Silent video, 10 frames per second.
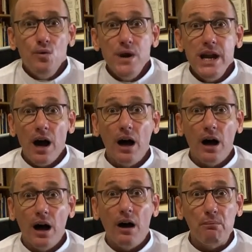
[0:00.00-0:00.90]
we
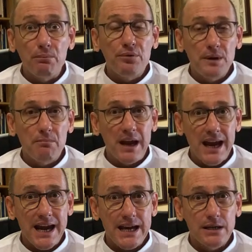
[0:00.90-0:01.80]
are
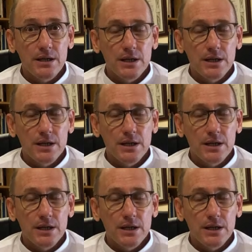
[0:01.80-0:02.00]
prepared.